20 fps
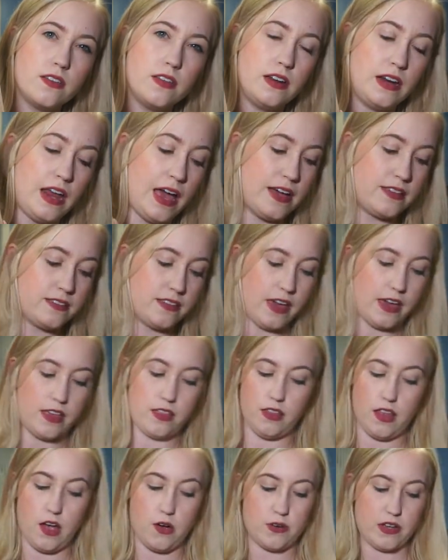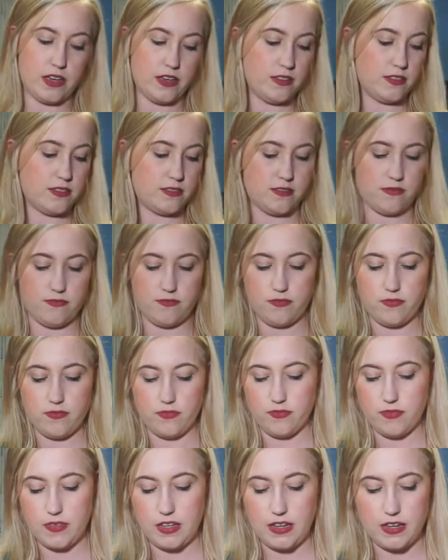It has a lotus.
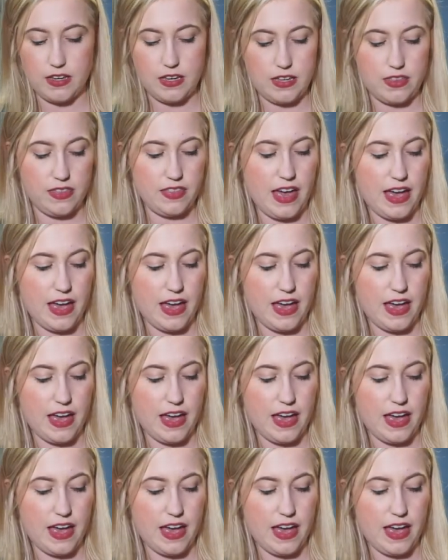And